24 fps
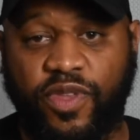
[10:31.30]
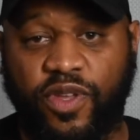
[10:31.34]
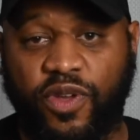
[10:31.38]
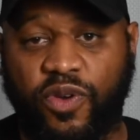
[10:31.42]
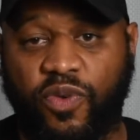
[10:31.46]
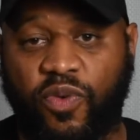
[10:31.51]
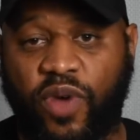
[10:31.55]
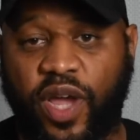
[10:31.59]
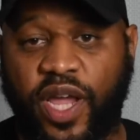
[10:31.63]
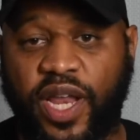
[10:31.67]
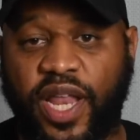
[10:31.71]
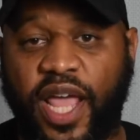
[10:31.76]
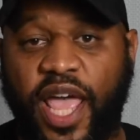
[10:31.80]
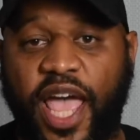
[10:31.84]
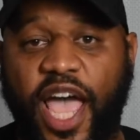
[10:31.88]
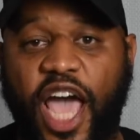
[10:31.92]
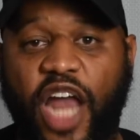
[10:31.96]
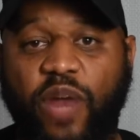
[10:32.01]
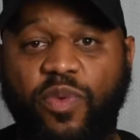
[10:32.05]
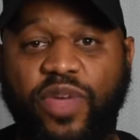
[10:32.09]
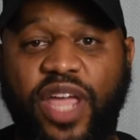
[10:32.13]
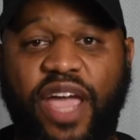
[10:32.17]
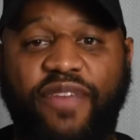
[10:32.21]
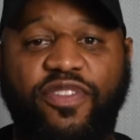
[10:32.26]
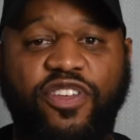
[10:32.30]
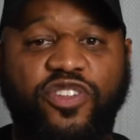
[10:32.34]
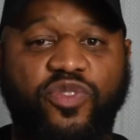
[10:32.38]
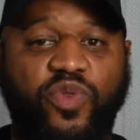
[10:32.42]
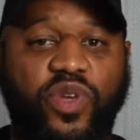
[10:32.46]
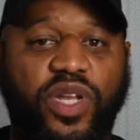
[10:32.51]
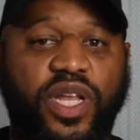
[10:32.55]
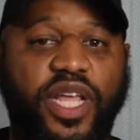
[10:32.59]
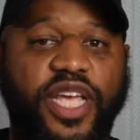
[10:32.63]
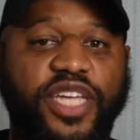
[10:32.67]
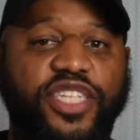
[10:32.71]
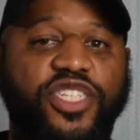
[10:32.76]
right? How do we have this
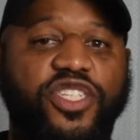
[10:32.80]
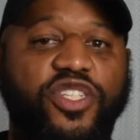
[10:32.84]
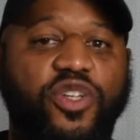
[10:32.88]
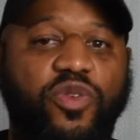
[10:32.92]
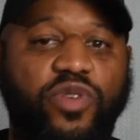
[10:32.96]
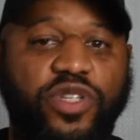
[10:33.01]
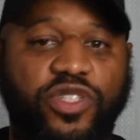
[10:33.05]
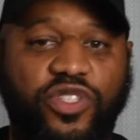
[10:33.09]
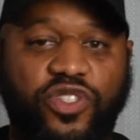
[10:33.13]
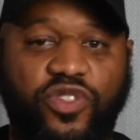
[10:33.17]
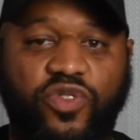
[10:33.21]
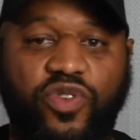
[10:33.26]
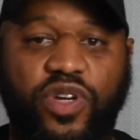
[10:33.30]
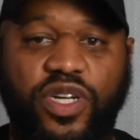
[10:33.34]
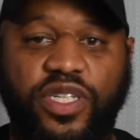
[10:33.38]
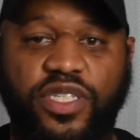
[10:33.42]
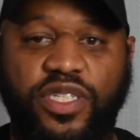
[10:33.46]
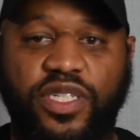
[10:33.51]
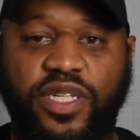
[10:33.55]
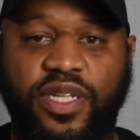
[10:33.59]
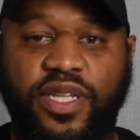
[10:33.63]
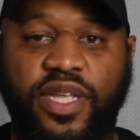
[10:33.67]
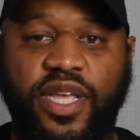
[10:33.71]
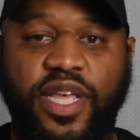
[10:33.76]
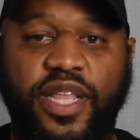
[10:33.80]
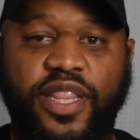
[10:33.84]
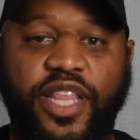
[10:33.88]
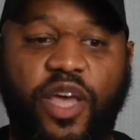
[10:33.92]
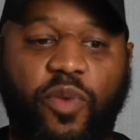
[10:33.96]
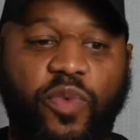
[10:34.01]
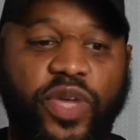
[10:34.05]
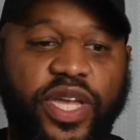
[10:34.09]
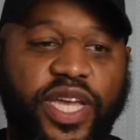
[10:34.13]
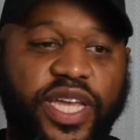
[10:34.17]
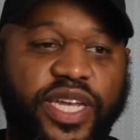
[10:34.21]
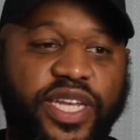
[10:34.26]
relational instruction that
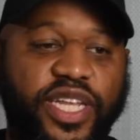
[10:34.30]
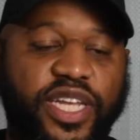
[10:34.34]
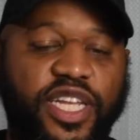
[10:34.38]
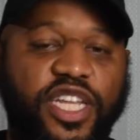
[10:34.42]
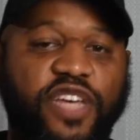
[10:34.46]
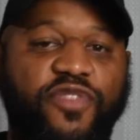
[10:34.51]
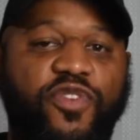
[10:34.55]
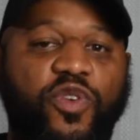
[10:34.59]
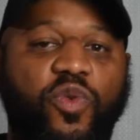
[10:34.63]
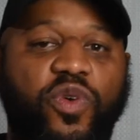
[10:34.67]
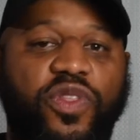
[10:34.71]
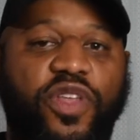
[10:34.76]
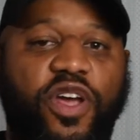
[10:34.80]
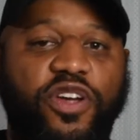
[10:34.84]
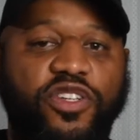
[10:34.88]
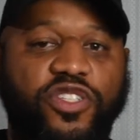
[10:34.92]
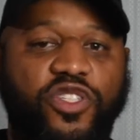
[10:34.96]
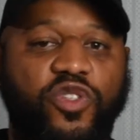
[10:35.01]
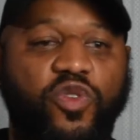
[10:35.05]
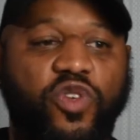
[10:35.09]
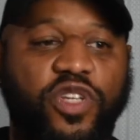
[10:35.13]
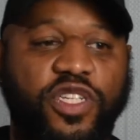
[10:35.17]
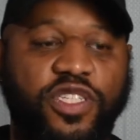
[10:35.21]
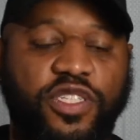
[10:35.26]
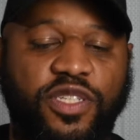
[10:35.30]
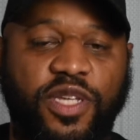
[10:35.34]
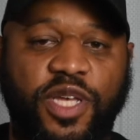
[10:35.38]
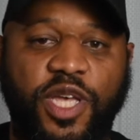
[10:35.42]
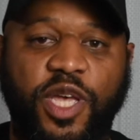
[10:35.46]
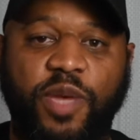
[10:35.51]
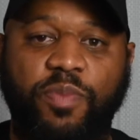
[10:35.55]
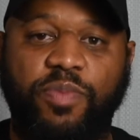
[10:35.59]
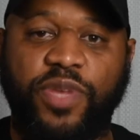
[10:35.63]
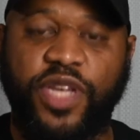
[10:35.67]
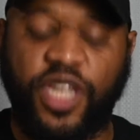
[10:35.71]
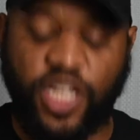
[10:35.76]
we can deliver with our students?
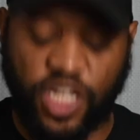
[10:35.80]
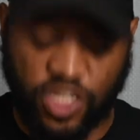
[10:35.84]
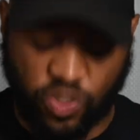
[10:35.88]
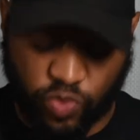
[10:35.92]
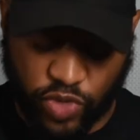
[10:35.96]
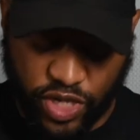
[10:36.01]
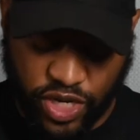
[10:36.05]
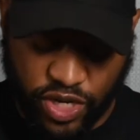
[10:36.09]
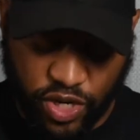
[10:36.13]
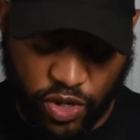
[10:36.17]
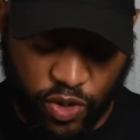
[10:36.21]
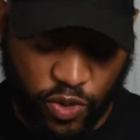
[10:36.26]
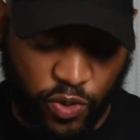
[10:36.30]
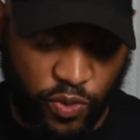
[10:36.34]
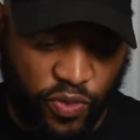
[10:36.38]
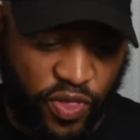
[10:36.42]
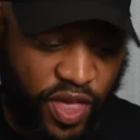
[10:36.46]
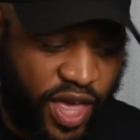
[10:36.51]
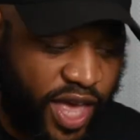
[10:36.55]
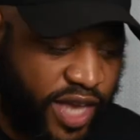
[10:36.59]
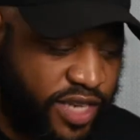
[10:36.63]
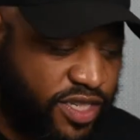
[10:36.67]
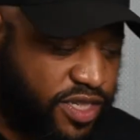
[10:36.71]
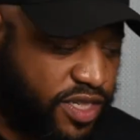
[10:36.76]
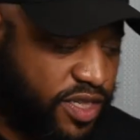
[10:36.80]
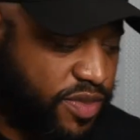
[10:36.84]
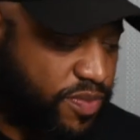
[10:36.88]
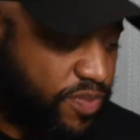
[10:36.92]
Because we know that